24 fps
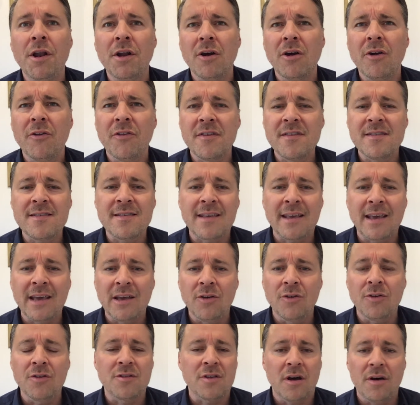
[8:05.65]
are the
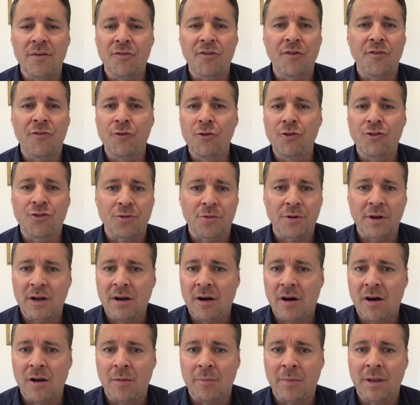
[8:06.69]
skills of the future
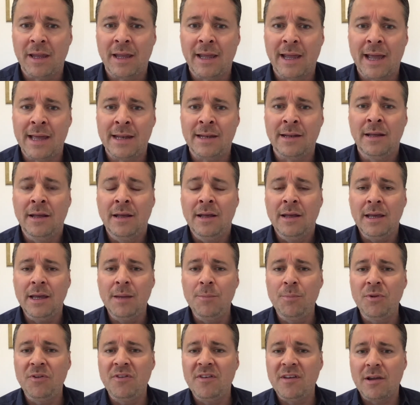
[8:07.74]
economy? And
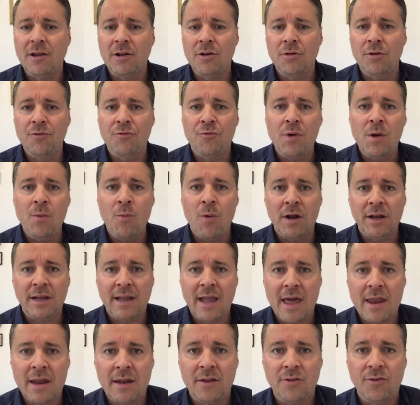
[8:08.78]
in particular, if we want
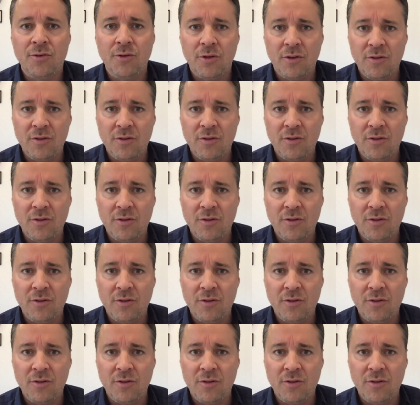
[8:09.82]
Canada to